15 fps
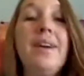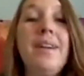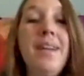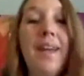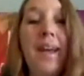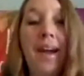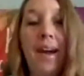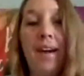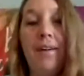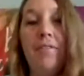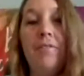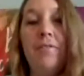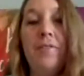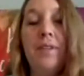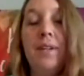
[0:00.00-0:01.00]
going to
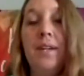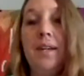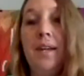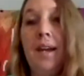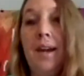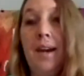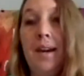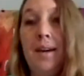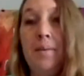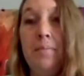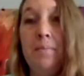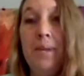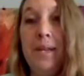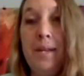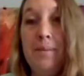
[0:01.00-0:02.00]
have
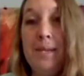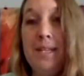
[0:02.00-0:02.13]
PMS